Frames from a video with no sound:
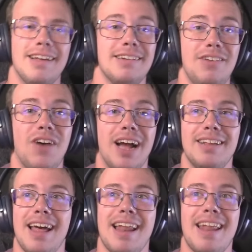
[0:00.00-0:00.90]
she finds
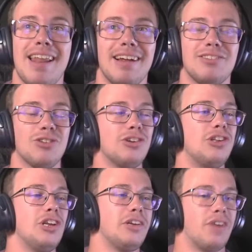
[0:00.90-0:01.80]
it, and then as soon as
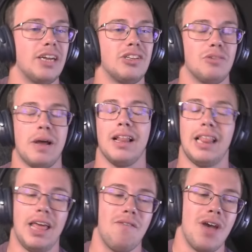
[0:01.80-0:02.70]
she finds it, they're about to
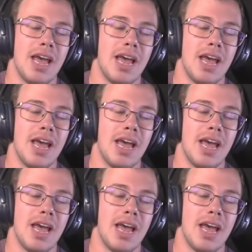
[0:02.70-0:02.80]
leave.